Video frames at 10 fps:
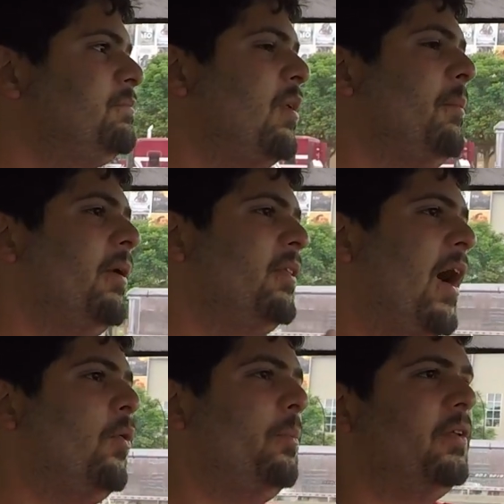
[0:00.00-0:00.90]
But that
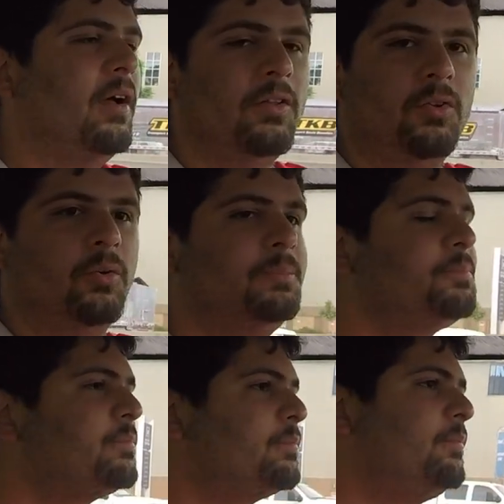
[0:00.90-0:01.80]
will be done too.
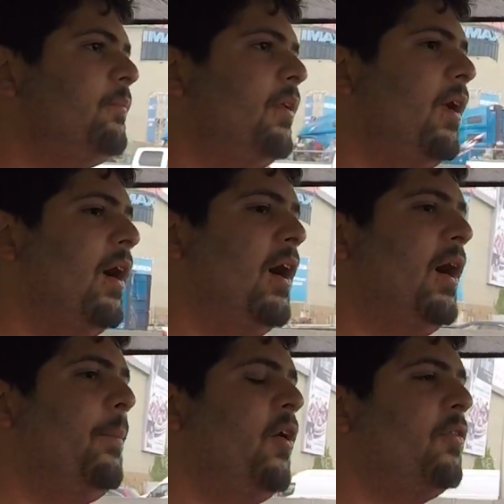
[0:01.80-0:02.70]

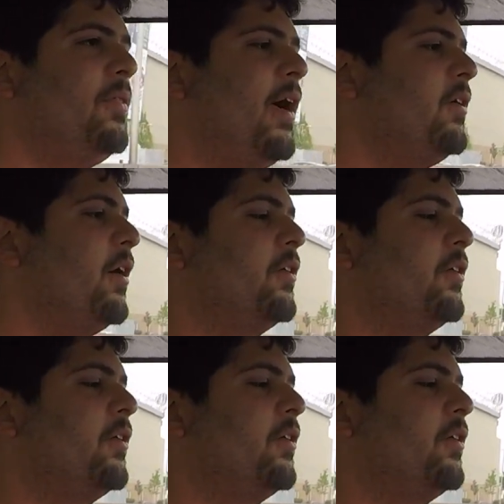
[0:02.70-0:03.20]
Apart from that, you got your